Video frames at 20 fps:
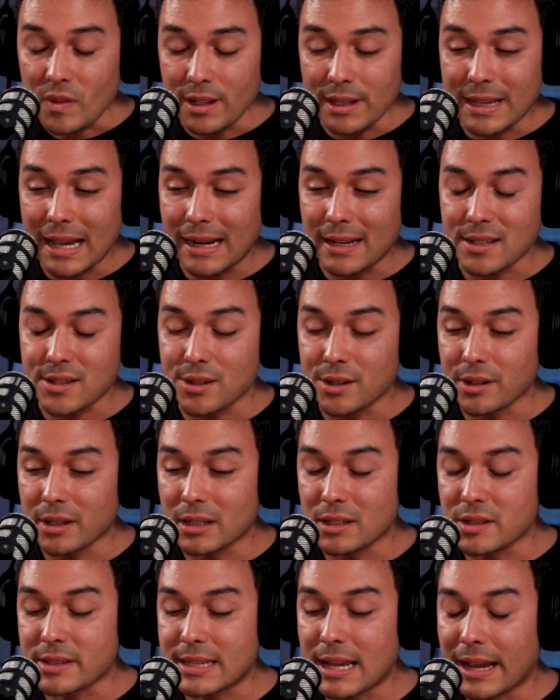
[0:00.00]
God is so
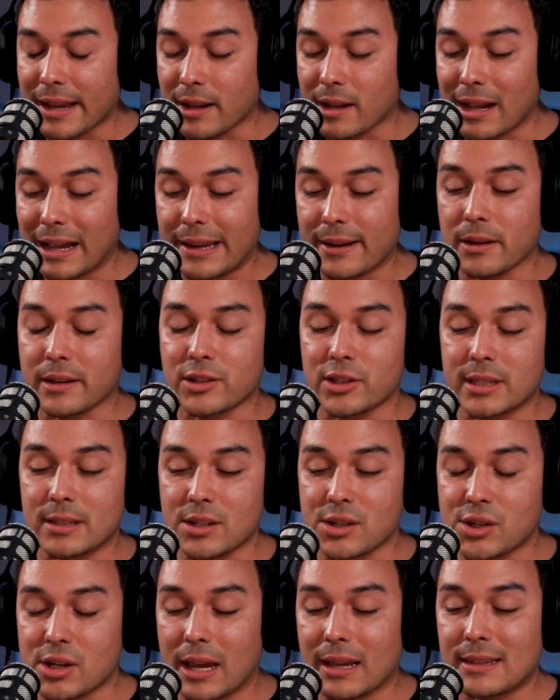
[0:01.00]
good. Just, I
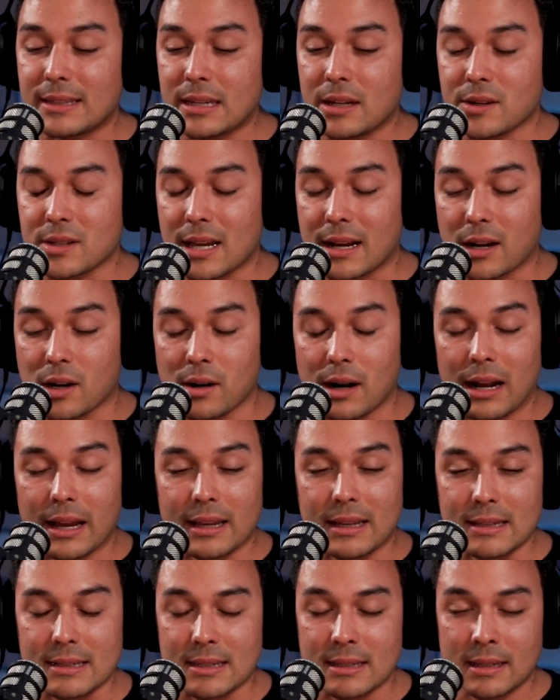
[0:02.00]
shed tears. I cry
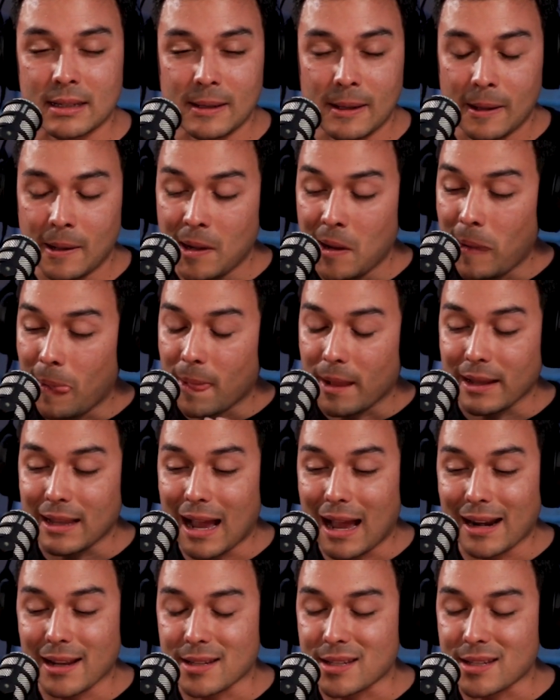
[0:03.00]
because God